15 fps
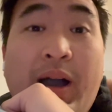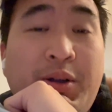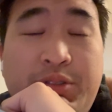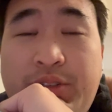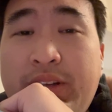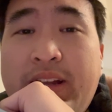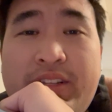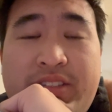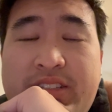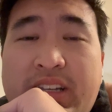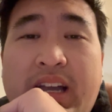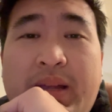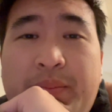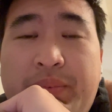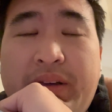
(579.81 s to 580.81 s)
would do it
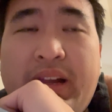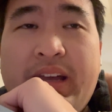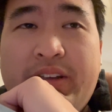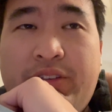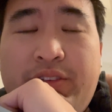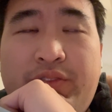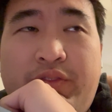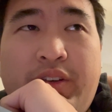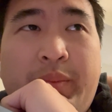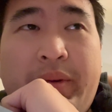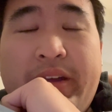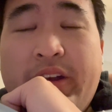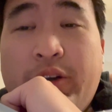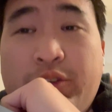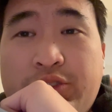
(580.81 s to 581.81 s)
outside, but I couldn't feel my
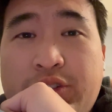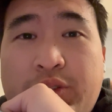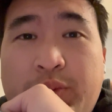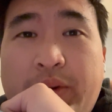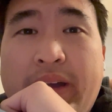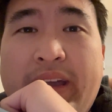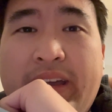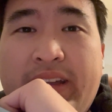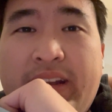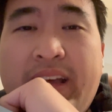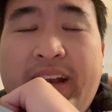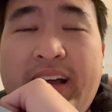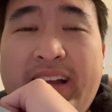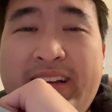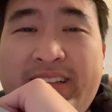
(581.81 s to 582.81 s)
nose on the way in.
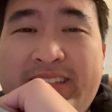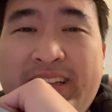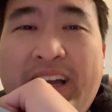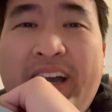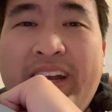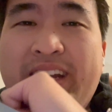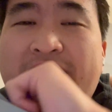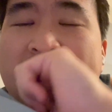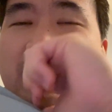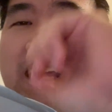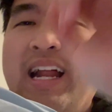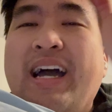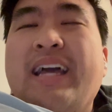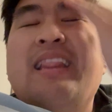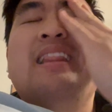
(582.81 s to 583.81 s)
And I decided
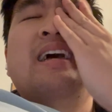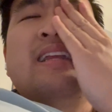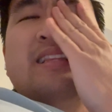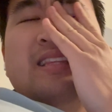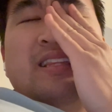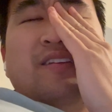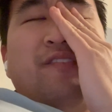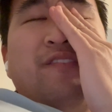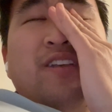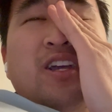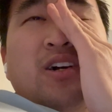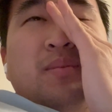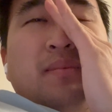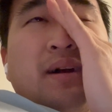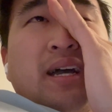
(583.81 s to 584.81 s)
that I like to
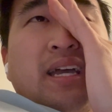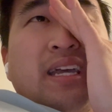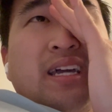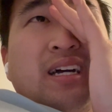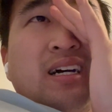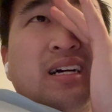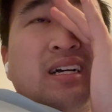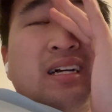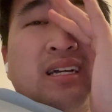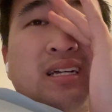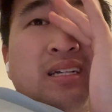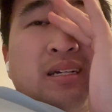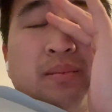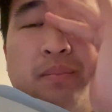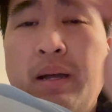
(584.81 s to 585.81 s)
feel my
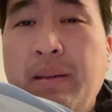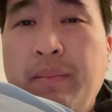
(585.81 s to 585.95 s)
my